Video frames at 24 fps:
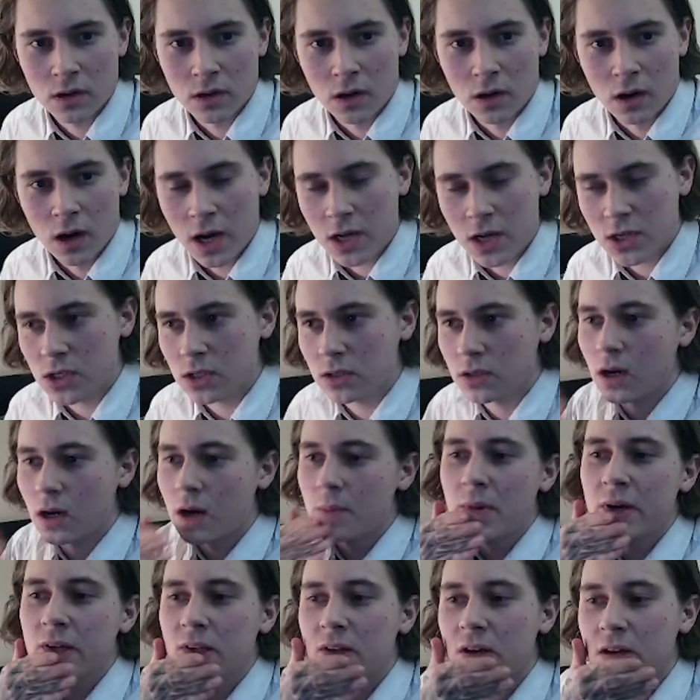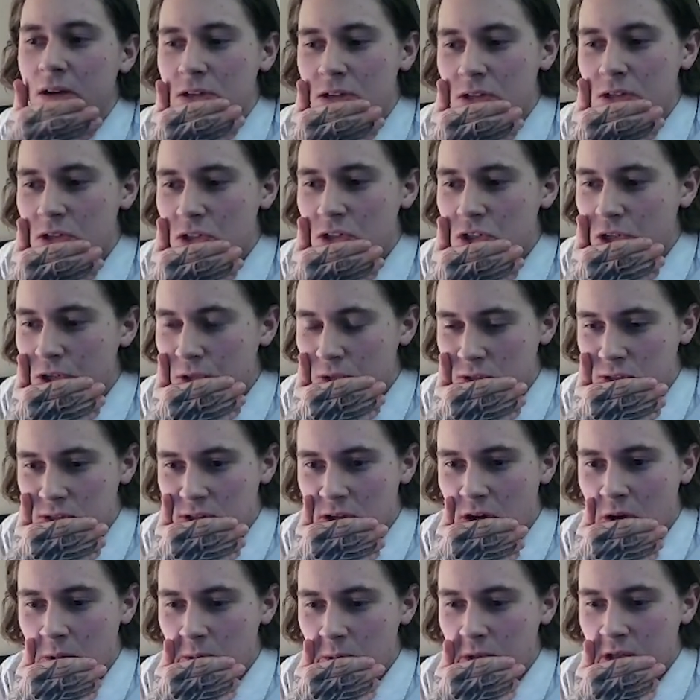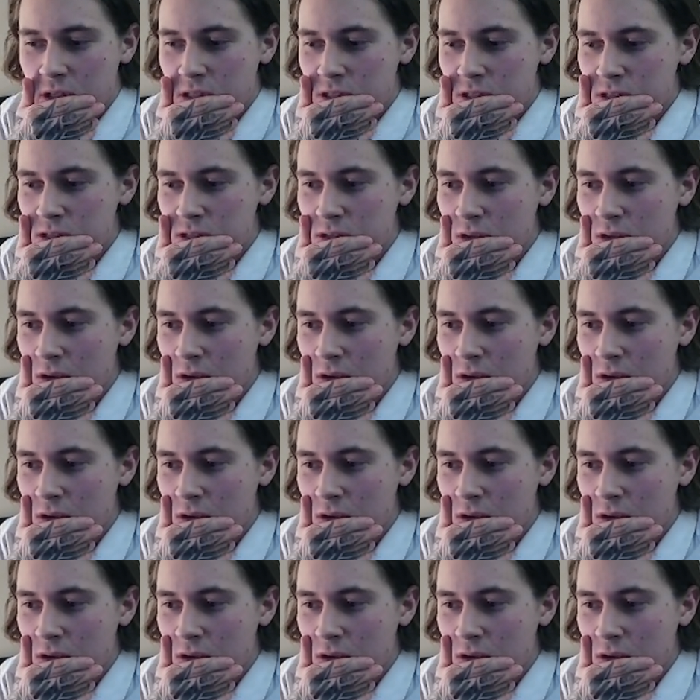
Actually, I might actually share this now because